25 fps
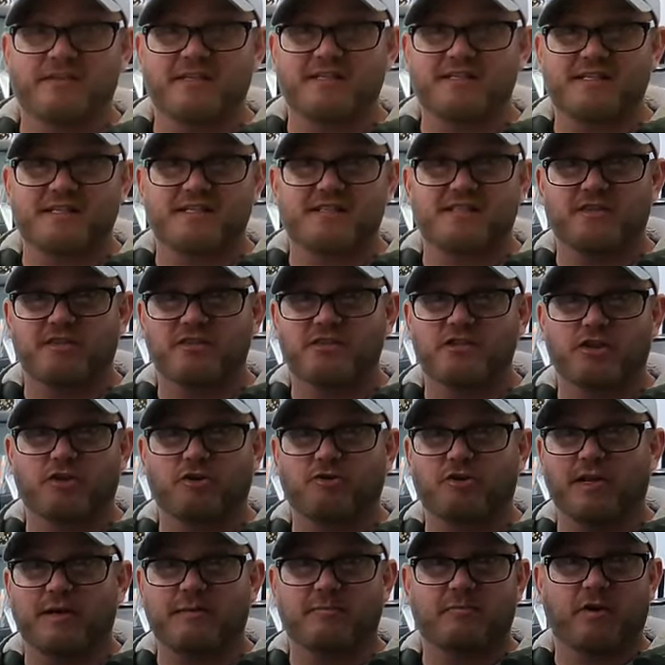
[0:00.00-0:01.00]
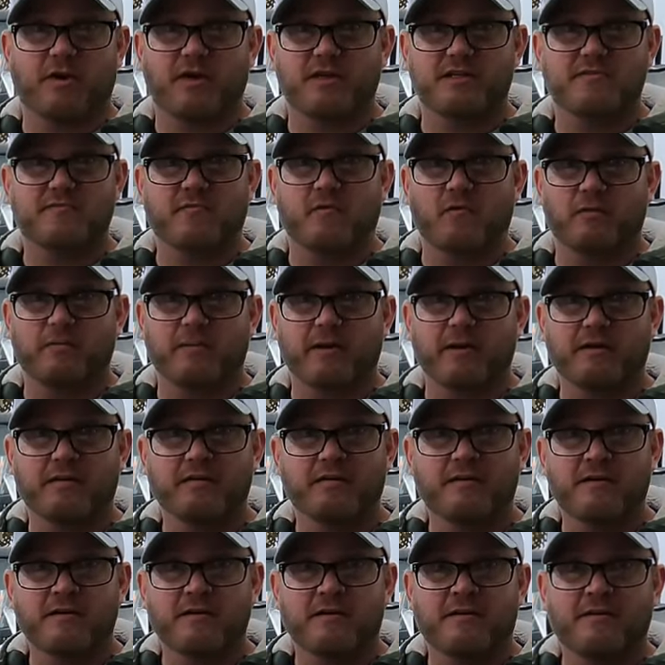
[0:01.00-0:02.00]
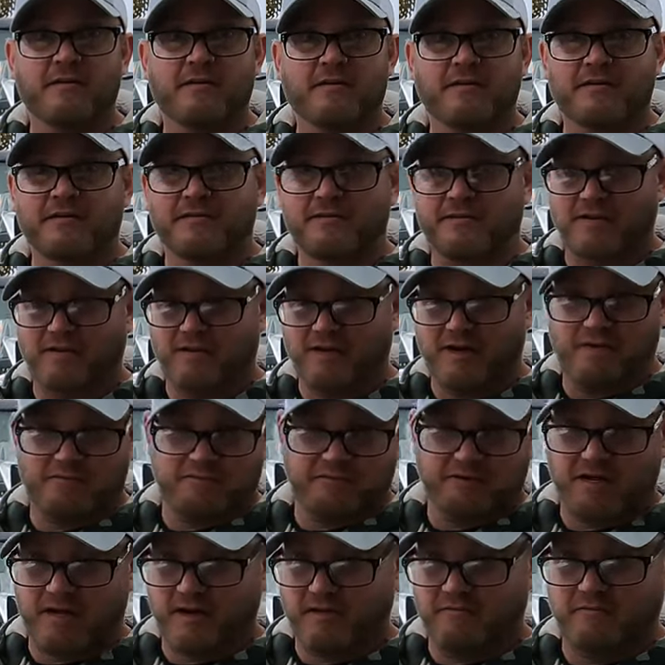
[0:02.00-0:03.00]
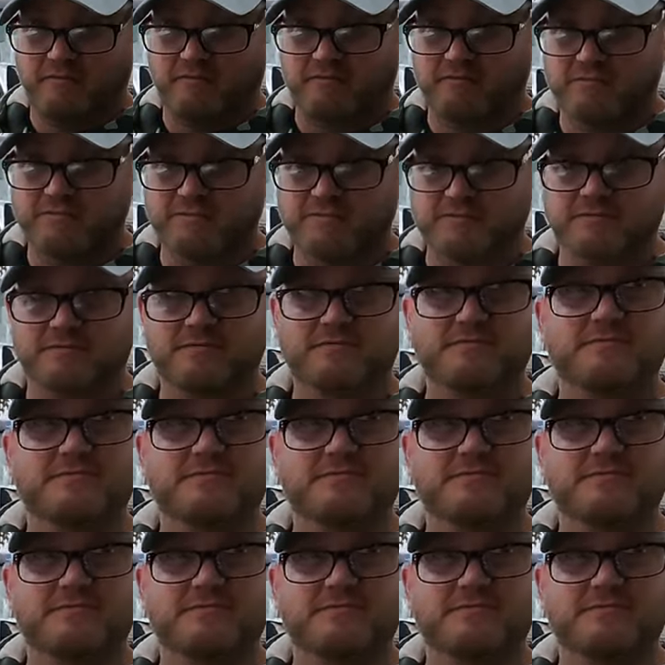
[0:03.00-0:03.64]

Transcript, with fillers: these at such a great price for me. Nice. They're happy to have them. They've been listed